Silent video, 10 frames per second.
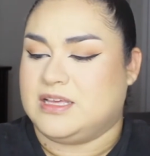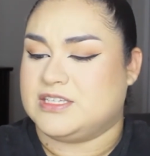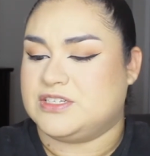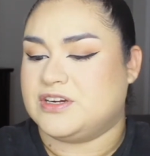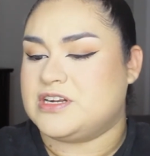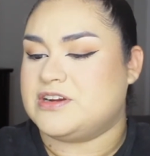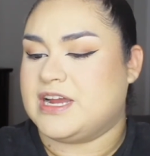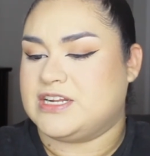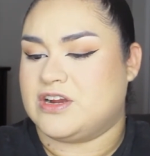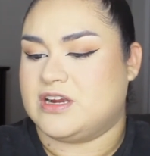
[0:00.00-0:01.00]
is her under
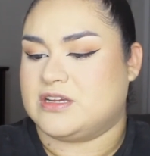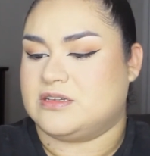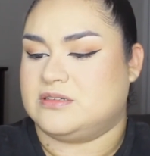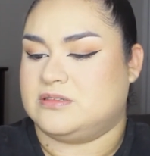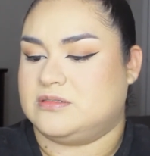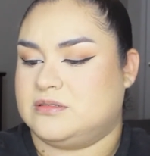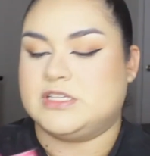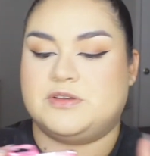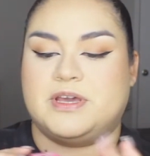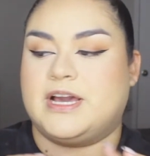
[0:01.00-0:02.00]
eye dark?
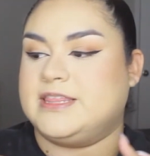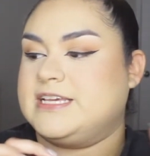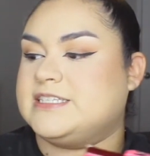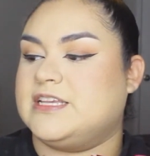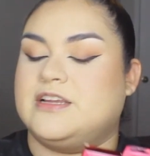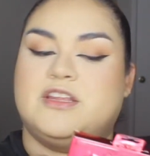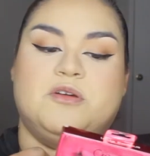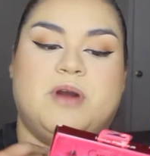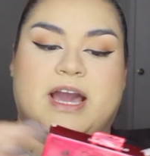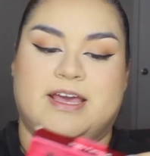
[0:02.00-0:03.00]
So I got these
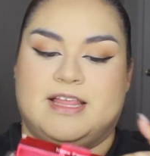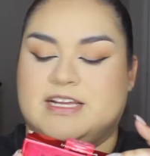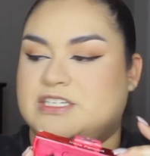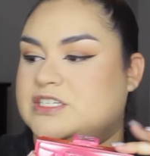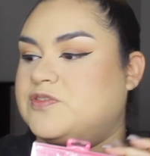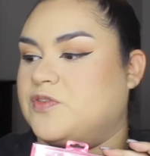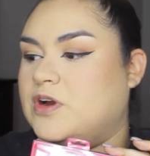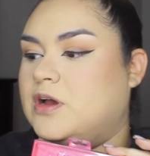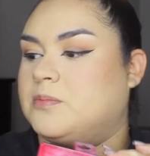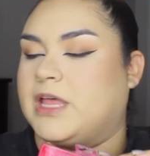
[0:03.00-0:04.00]
new eyelashes
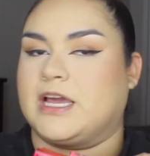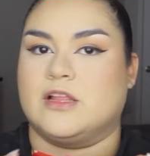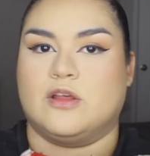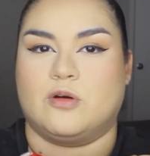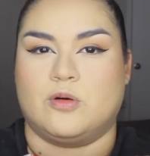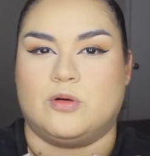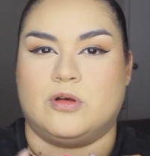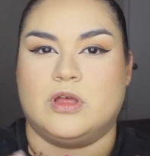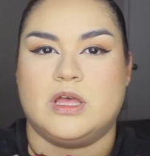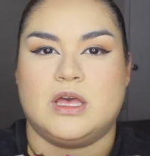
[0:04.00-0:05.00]
from like a
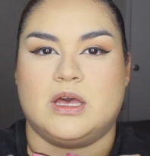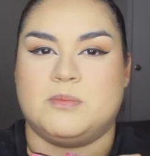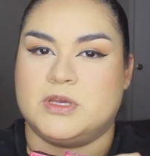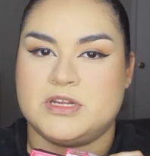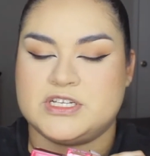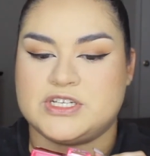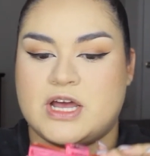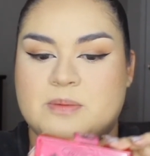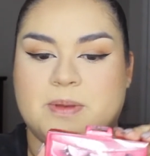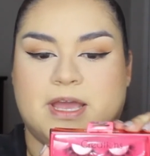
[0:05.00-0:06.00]
local beauty
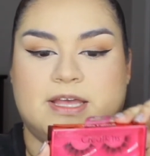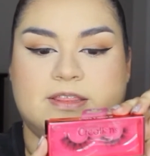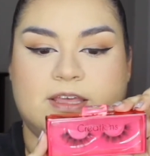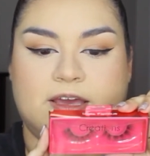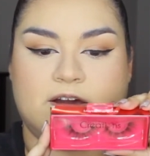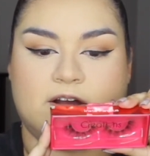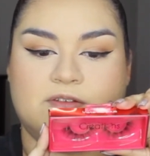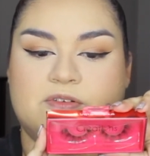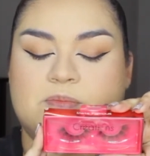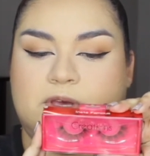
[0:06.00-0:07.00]
shop, and they are
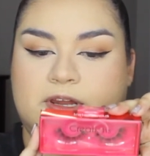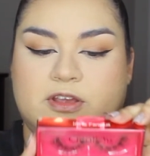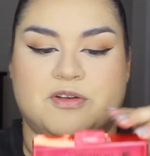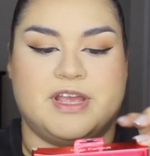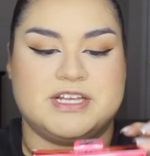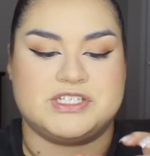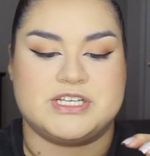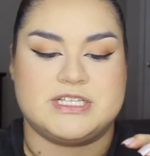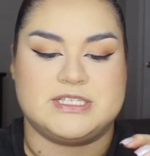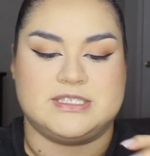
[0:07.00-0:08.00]
from Beauty
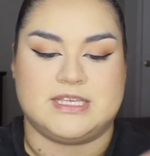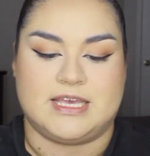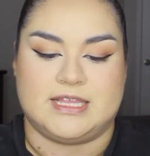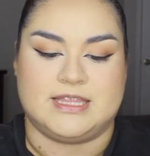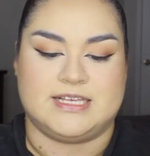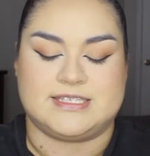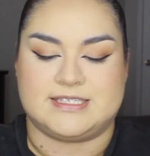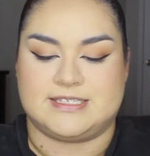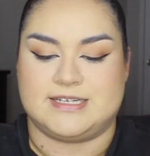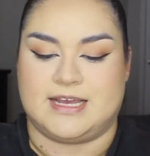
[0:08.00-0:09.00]
Creations in the
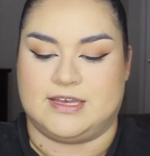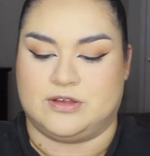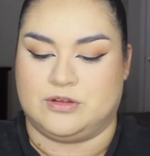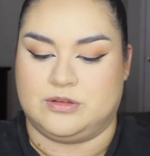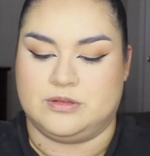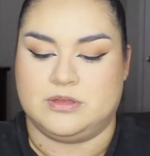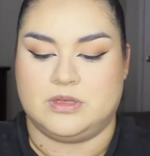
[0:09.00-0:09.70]
style